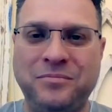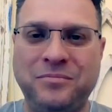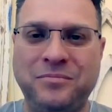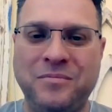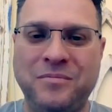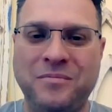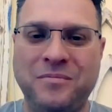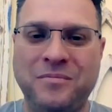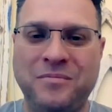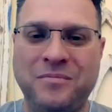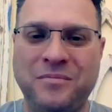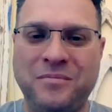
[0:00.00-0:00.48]

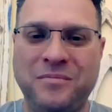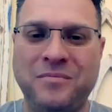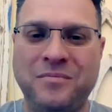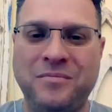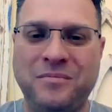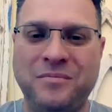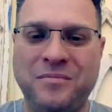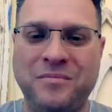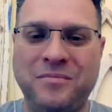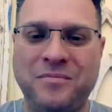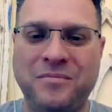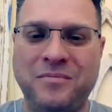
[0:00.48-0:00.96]

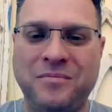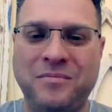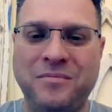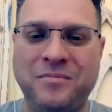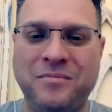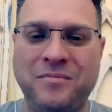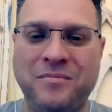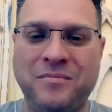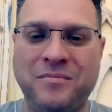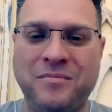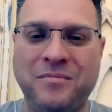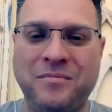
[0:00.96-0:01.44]

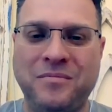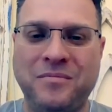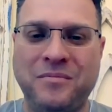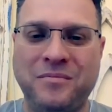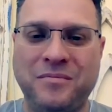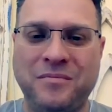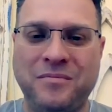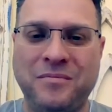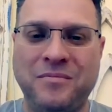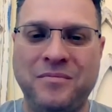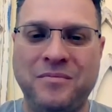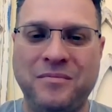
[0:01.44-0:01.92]

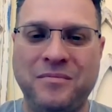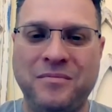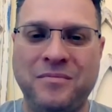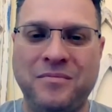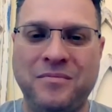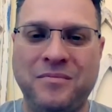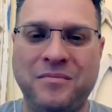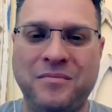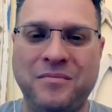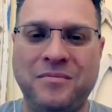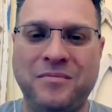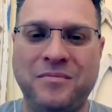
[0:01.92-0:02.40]

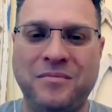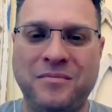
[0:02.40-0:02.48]
[no speech]